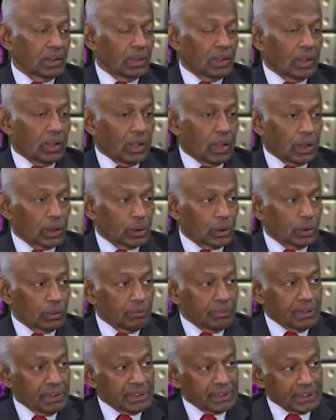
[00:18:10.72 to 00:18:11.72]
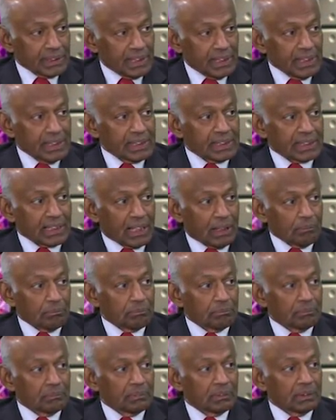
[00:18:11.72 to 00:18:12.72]
Although we see
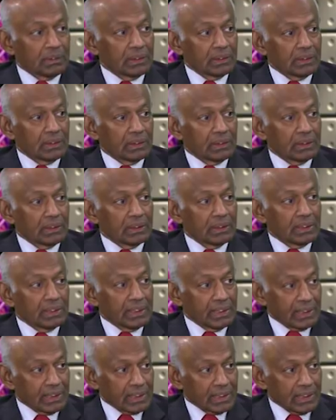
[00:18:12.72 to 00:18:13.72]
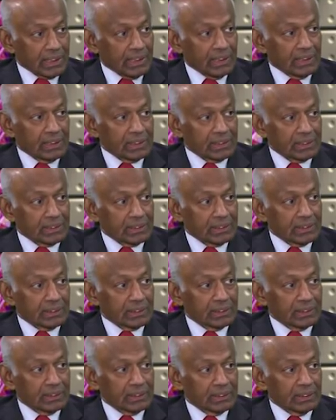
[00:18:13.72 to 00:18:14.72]
some decrease
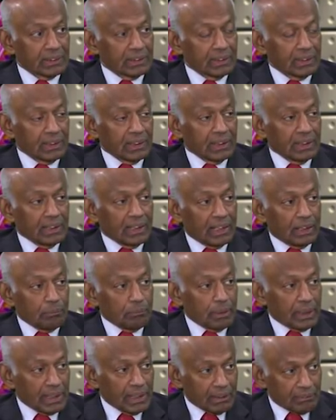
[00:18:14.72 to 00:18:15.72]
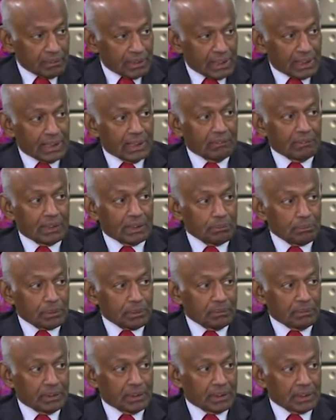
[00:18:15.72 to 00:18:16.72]
in many of the developed
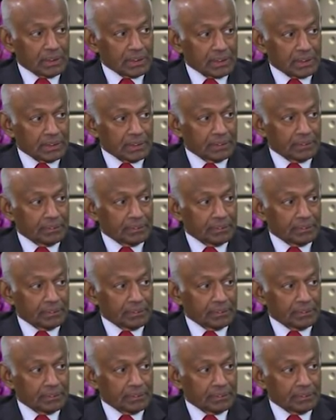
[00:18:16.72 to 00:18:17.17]
worlds,